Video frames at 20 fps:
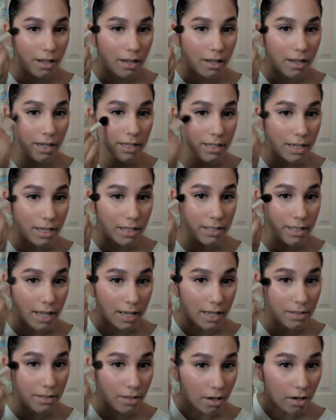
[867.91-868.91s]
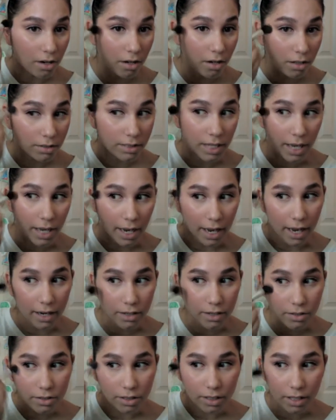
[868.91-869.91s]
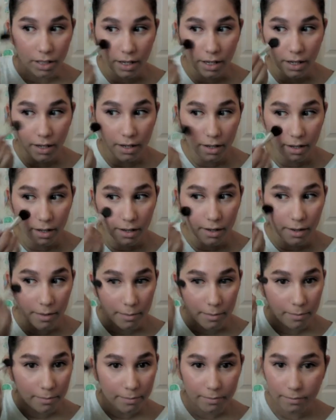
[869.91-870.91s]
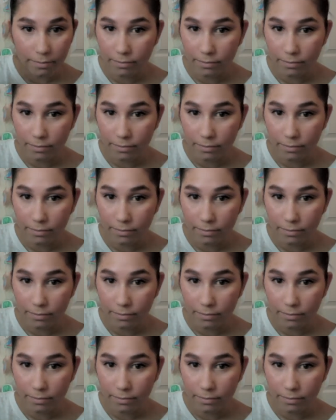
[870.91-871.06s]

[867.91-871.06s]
It does last all day actually. Um,